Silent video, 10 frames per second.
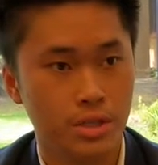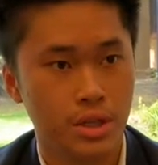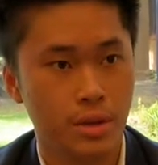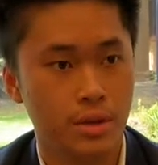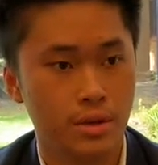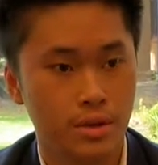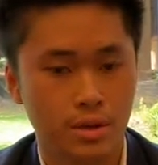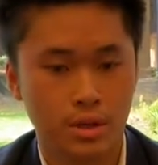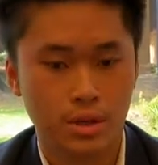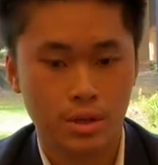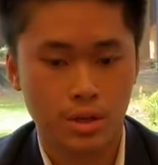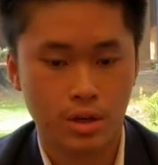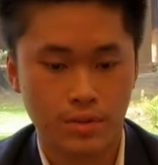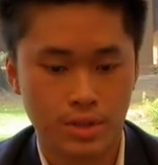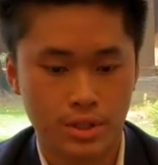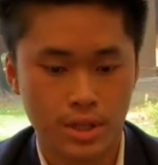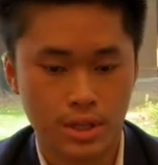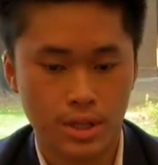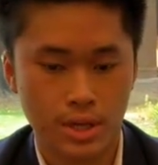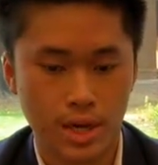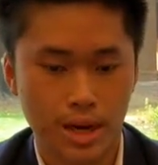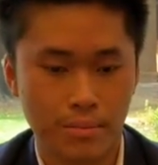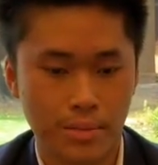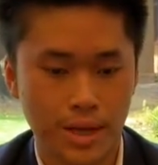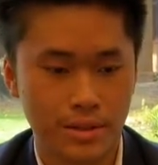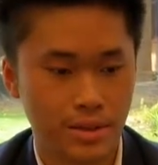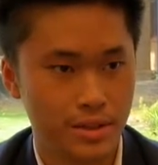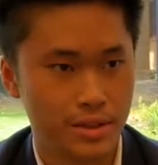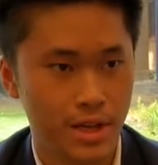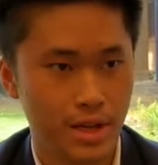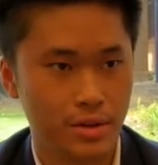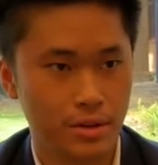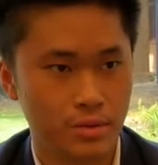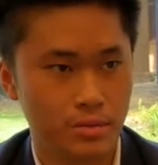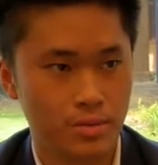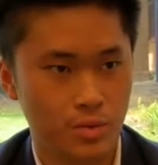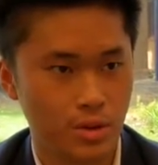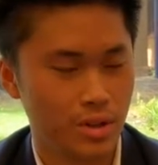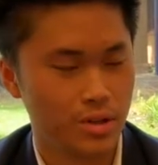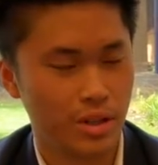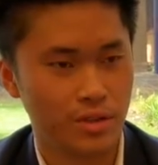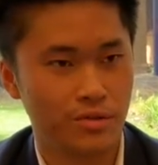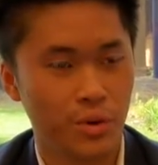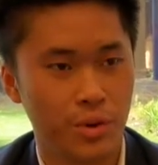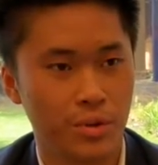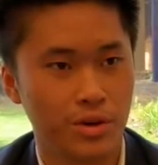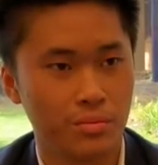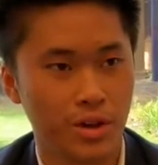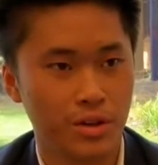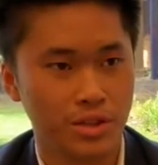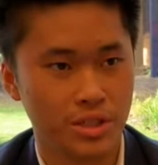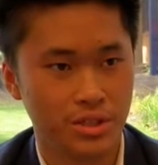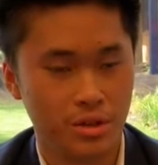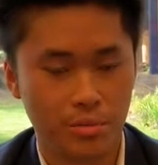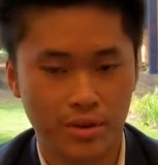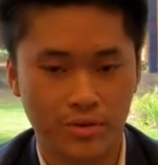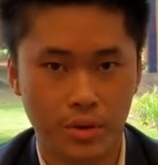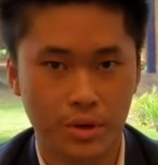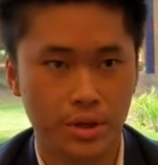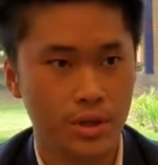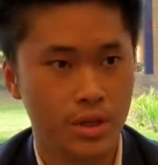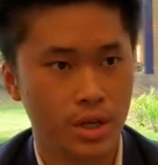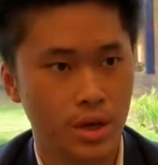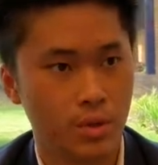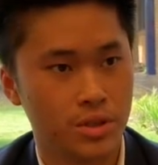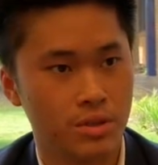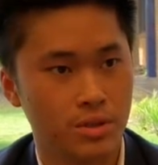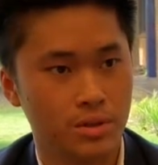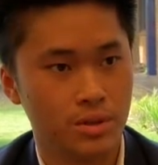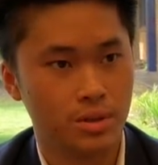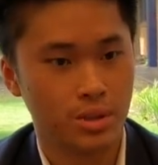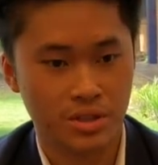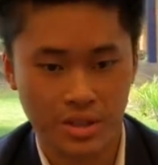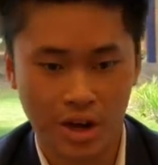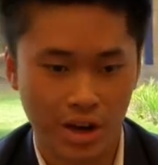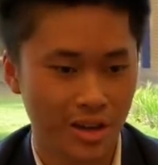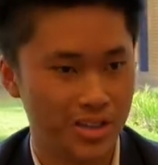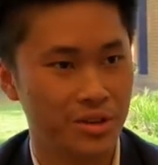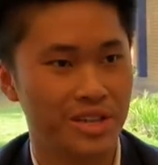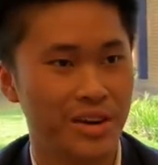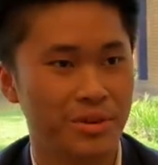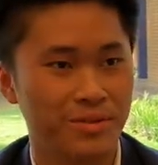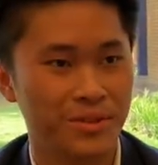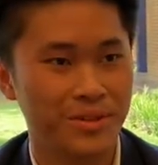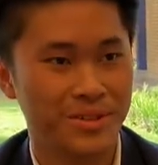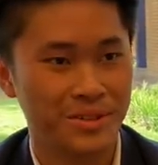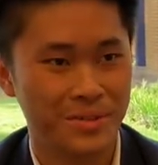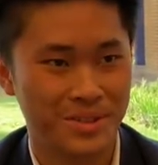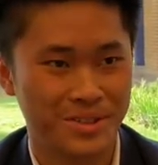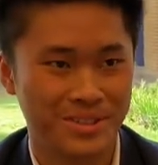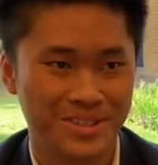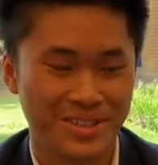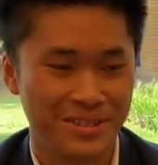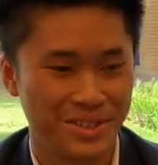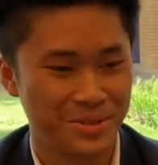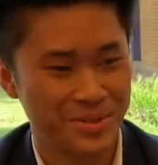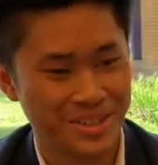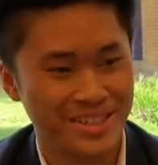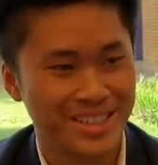And I think, obviously, at the end of the day, I got like a 41 in biology, so above 40. It wasn't as high as I was aiming for, which is a bit.